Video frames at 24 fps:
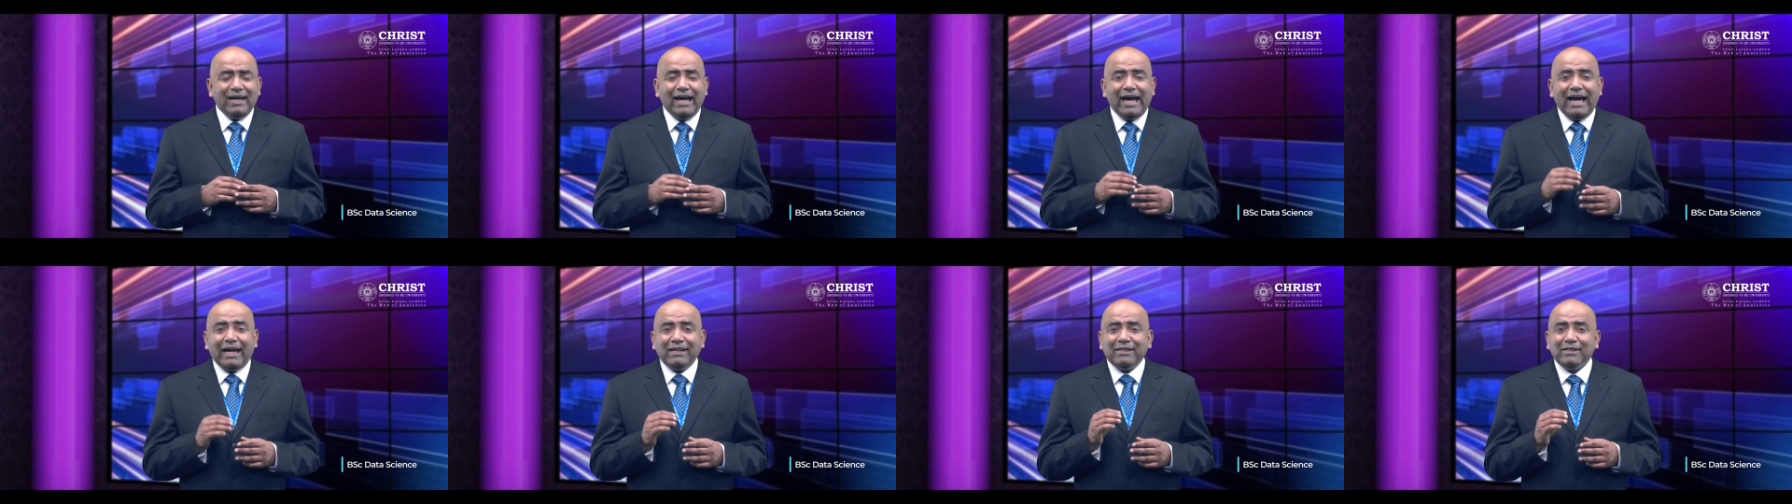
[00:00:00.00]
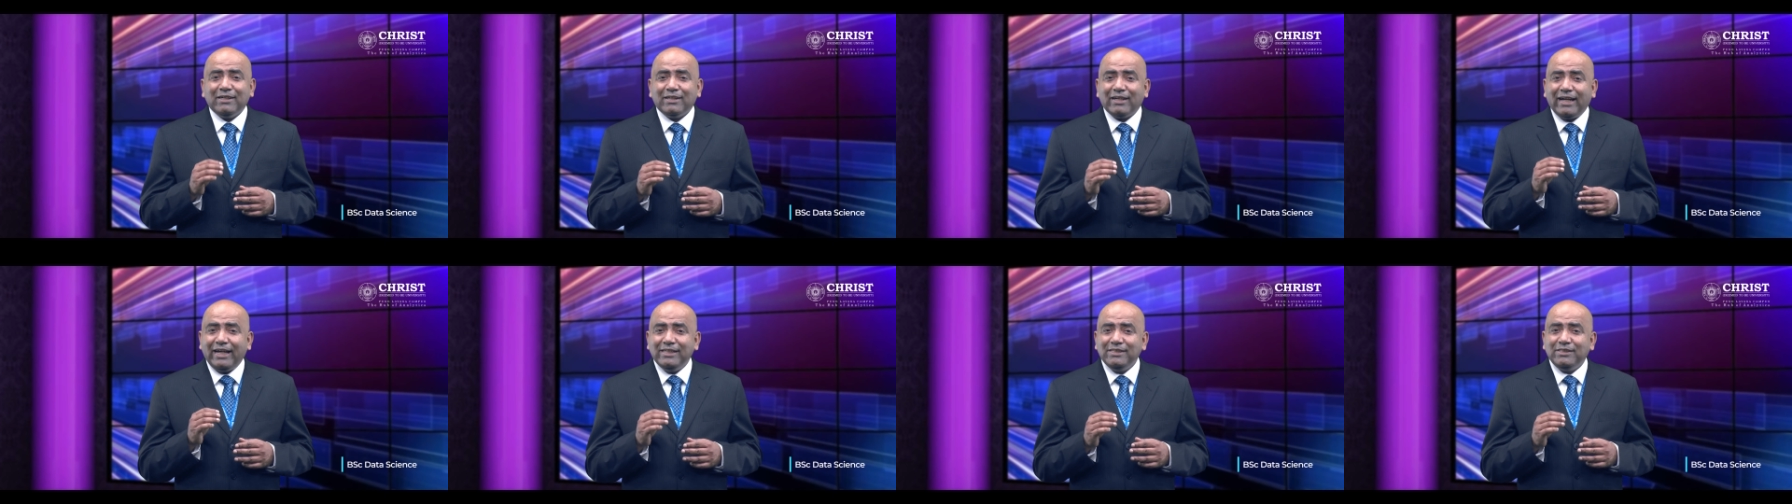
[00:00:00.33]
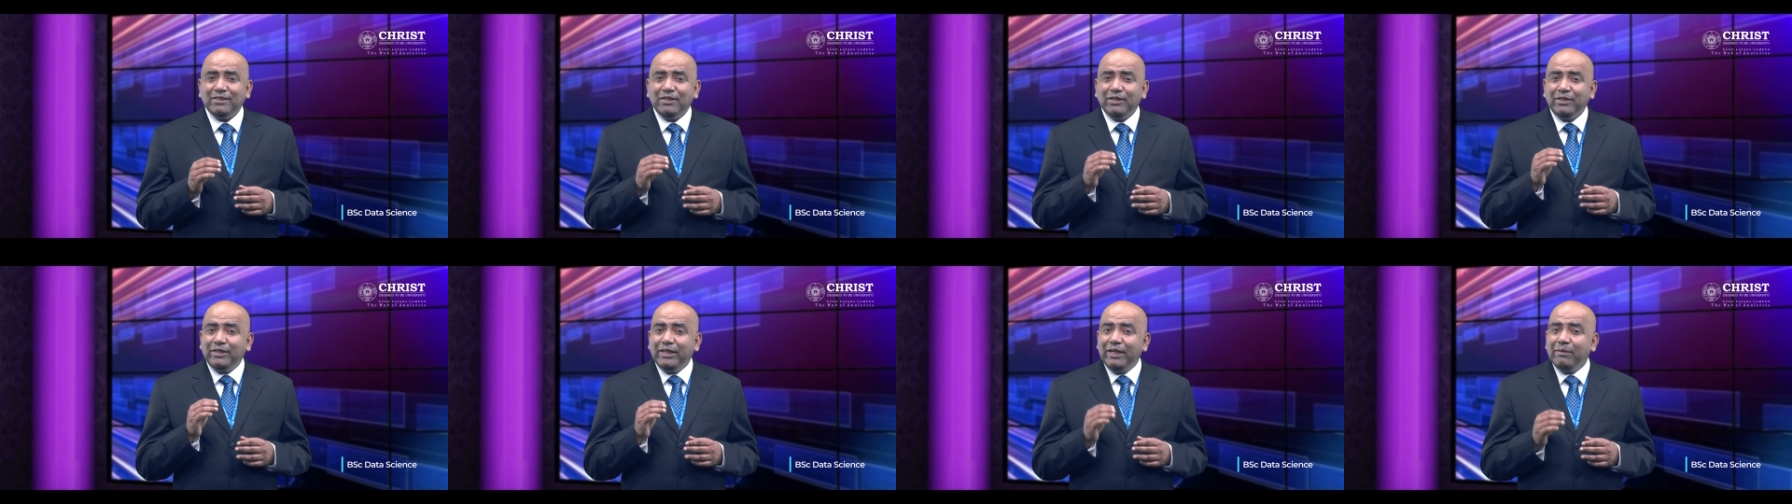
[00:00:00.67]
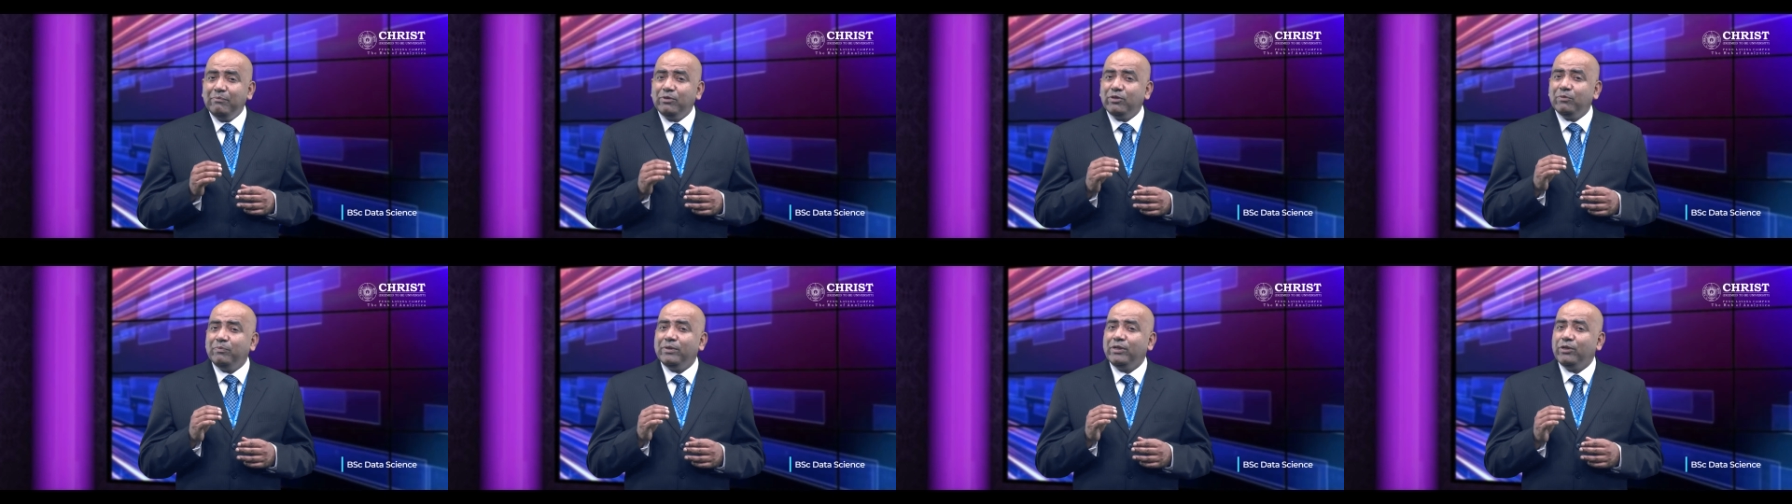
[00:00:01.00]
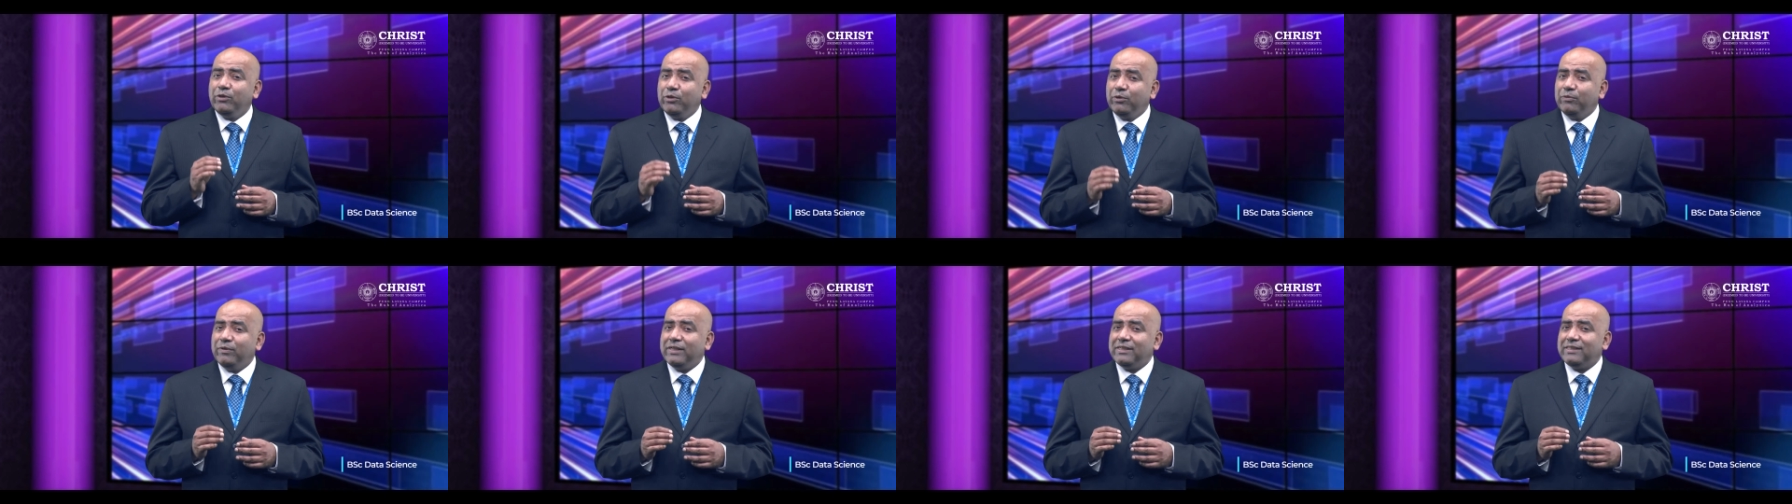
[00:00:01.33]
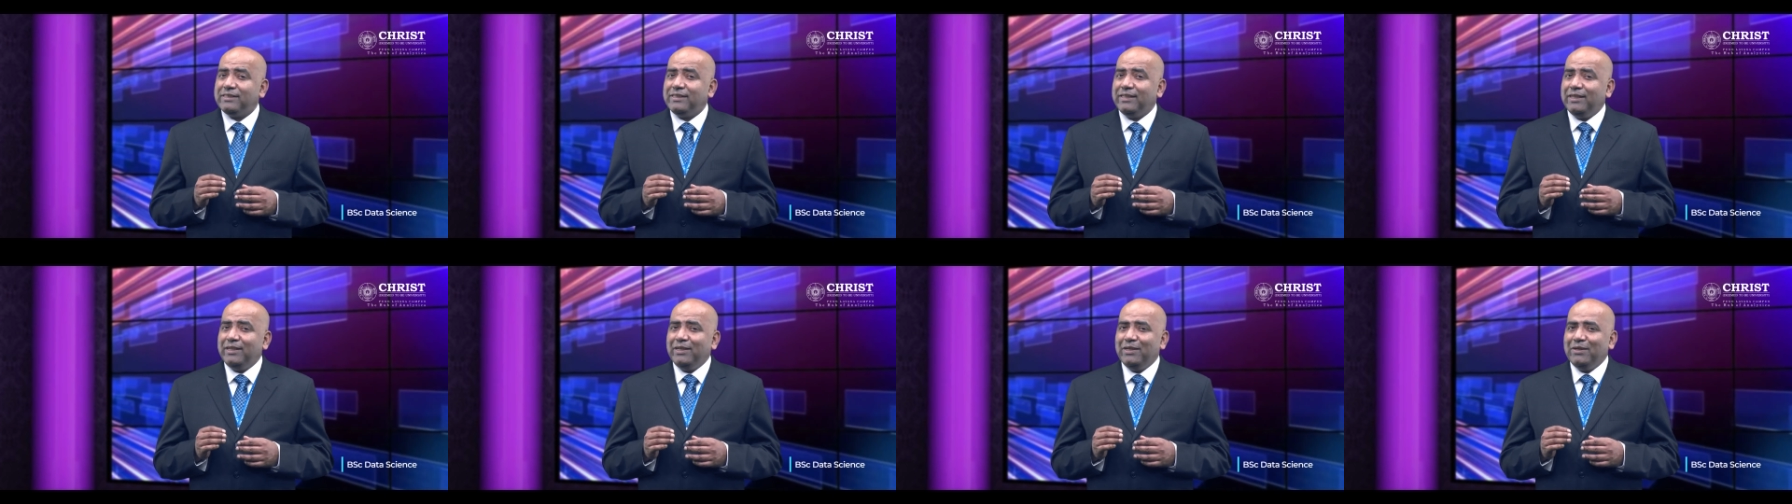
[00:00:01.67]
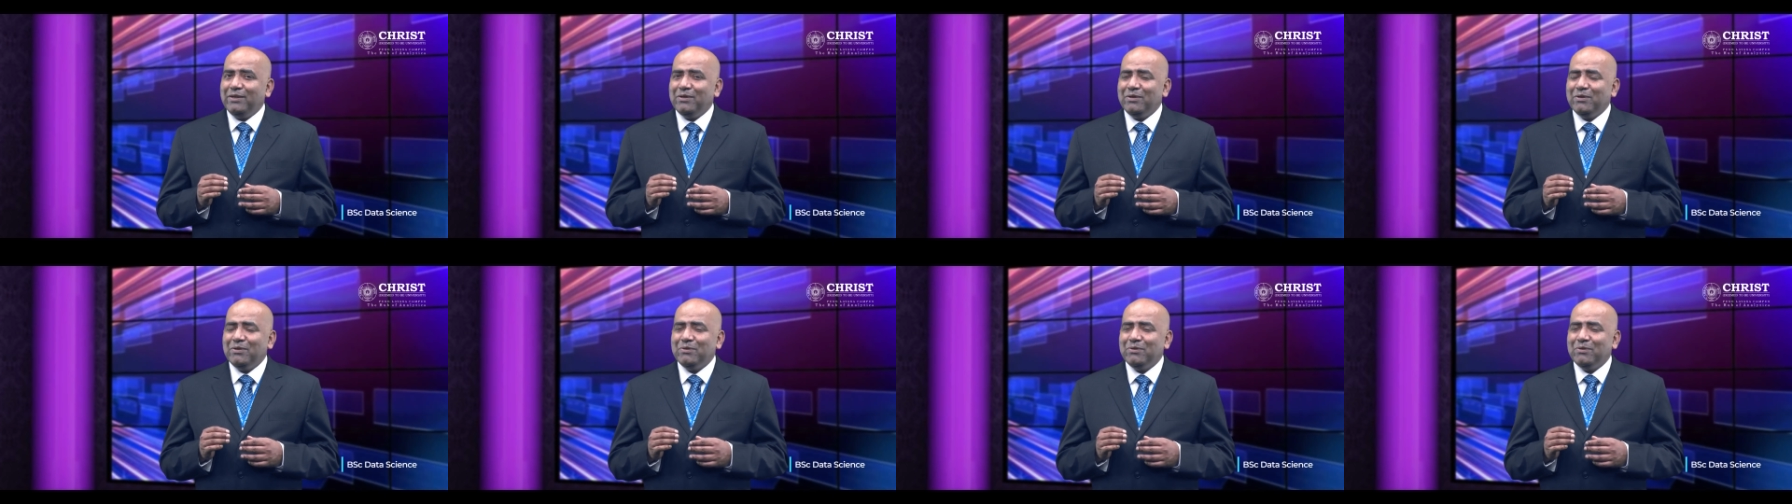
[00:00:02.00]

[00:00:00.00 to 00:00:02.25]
At Christ deemed to be University,